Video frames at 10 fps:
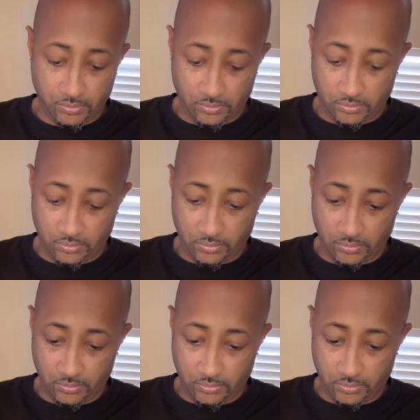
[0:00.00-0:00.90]

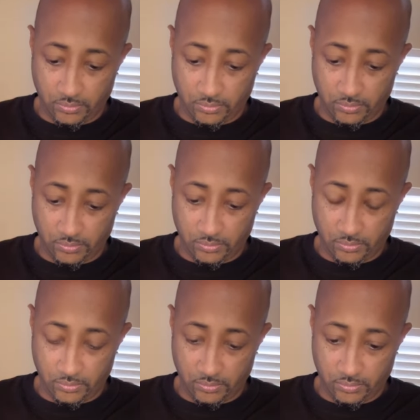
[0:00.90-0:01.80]

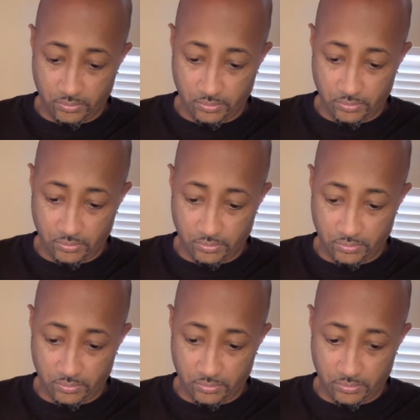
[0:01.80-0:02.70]

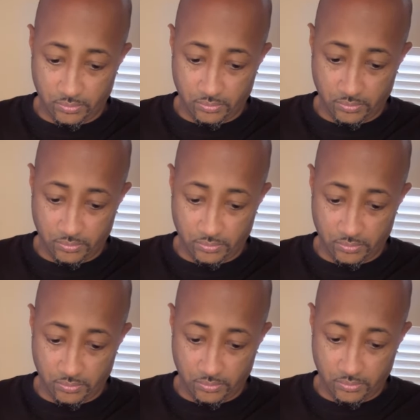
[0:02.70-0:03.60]

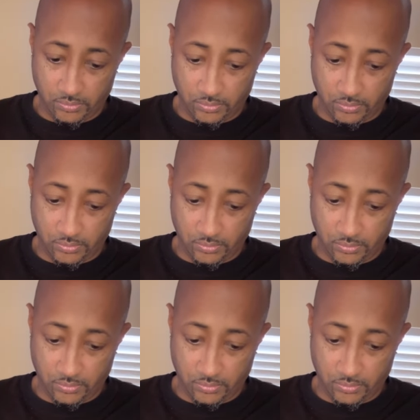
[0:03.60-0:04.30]
Nothing is said.